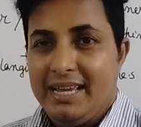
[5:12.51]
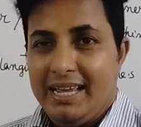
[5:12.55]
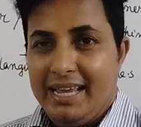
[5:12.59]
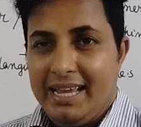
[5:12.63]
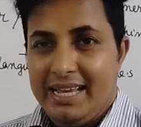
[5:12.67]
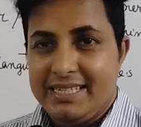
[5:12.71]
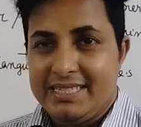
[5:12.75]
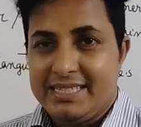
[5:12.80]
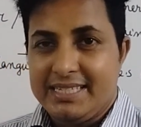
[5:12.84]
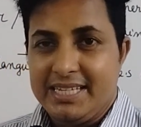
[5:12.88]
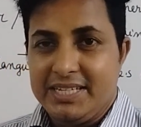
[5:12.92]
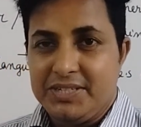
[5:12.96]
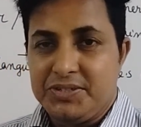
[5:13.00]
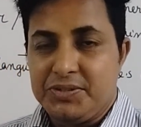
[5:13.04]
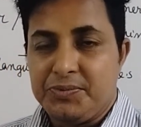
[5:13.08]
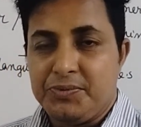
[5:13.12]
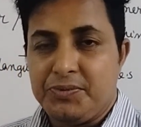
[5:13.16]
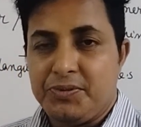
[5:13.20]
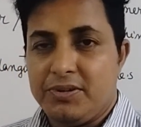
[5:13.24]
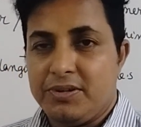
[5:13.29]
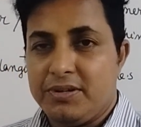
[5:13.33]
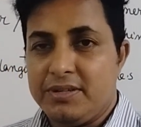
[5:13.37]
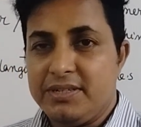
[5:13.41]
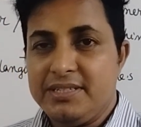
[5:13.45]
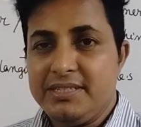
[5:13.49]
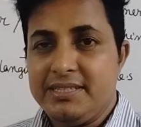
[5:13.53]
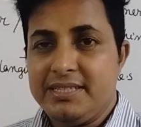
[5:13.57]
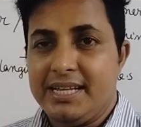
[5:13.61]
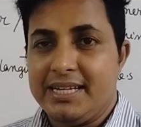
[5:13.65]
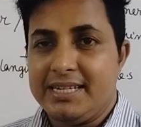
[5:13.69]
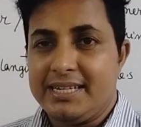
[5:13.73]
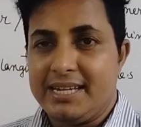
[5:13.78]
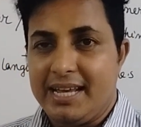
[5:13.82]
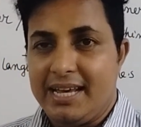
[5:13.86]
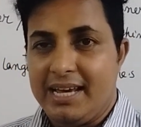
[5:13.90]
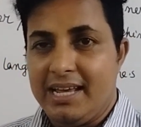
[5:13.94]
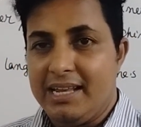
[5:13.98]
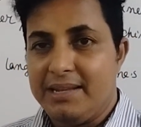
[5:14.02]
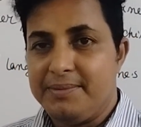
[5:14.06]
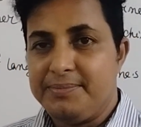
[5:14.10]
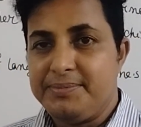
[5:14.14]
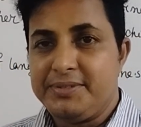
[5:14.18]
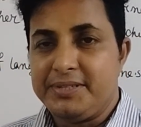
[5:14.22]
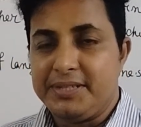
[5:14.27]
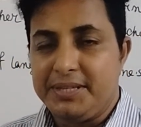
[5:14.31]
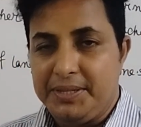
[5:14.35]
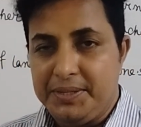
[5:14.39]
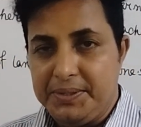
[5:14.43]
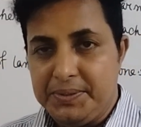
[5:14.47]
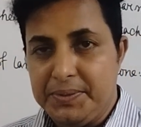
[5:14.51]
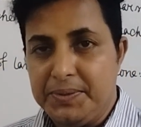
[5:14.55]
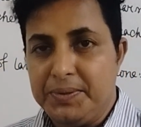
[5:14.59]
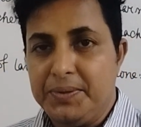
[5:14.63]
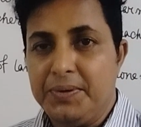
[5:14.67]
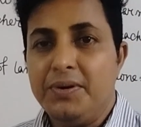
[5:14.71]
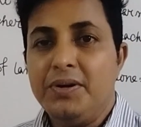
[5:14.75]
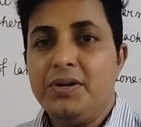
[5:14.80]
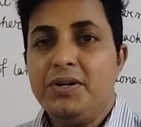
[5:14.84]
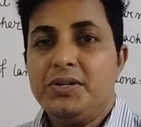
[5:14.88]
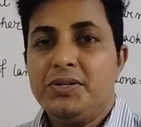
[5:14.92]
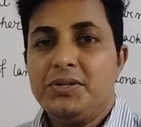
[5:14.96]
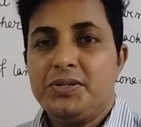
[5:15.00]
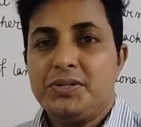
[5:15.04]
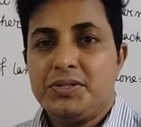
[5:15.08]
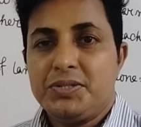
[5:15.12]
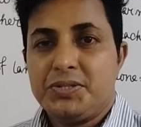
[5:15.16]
a set of words that helps you